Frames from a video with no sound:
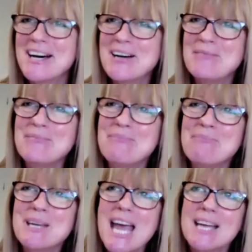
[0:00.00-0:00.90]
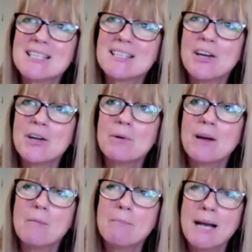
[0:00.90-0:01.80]
um, but yes, yeah
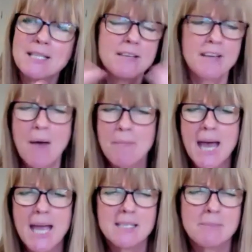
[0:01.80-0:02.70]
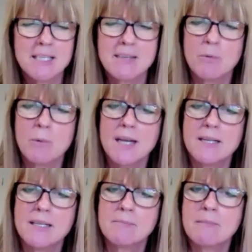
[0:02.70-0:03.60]
so uh, massive campaigns, massive
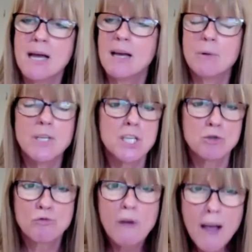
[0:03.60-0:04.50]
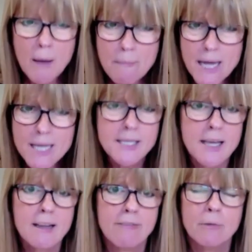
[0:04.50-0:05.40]
awareness, ma- which is
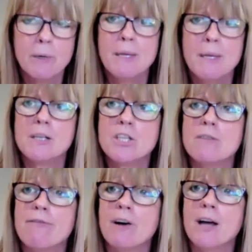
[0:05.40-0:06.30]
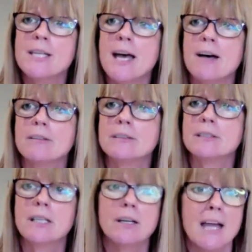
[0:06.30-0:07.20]
amazing for women to find out.
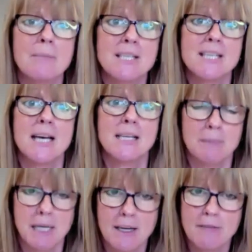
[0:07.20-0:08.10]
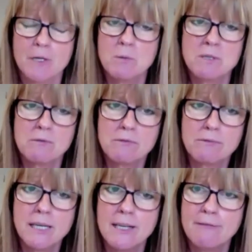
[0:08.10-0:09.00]
You know, I had my dad in my life, which was
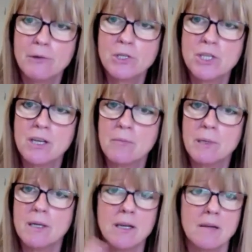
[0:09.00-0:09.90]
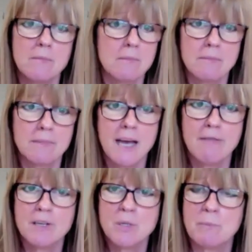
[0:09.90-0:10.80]
really fortunate, but you know, the
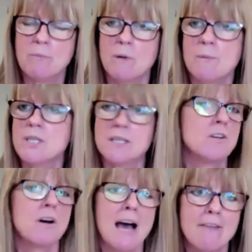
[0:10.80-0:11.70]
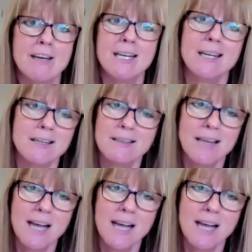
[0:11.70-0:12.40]
average woman does not have any